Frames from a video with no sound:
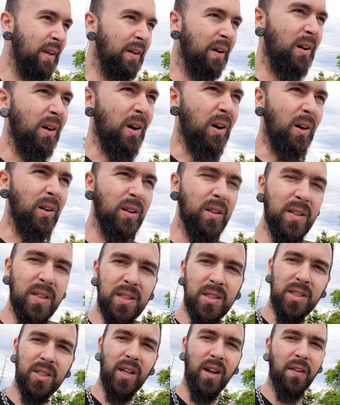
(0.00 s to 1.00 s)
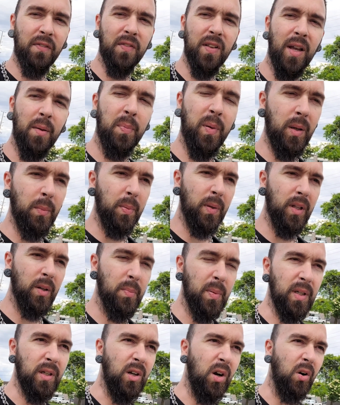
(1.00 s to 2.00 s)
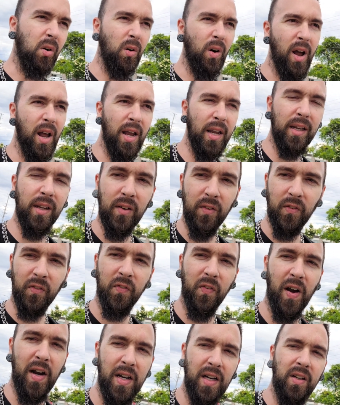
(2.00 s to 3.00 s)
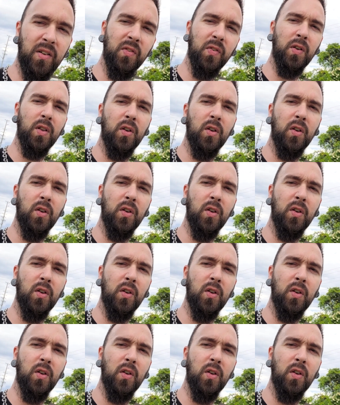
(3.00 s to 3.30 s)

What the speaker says: all of this stuff that people have been crying and fighting for the